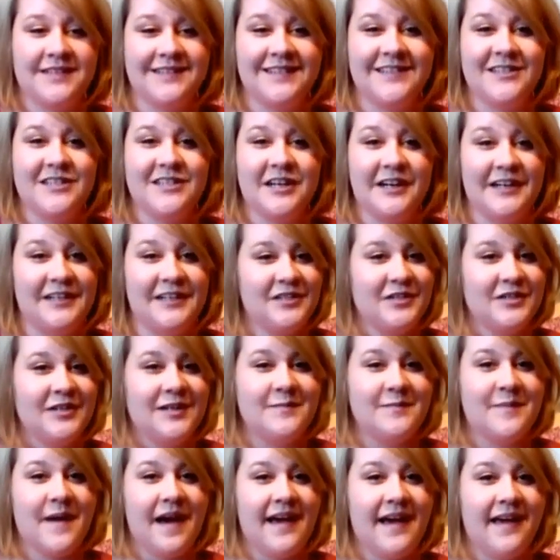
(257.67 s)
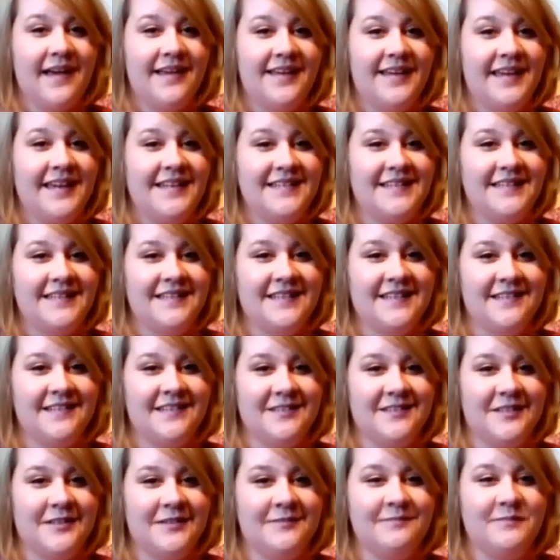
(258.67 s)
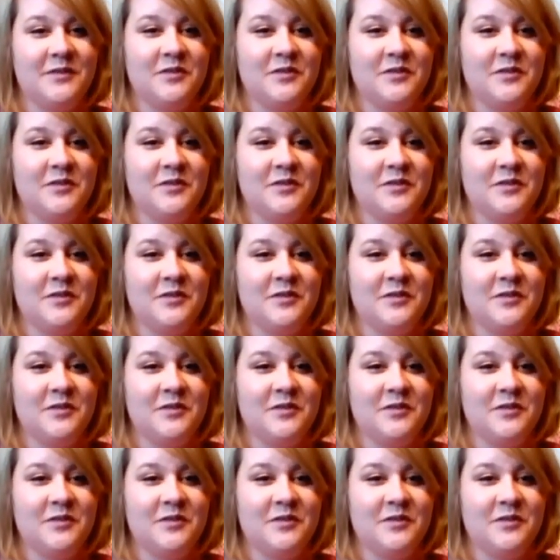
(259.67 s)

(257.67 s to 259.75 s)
and a Cherry Tree by KT Tunstall.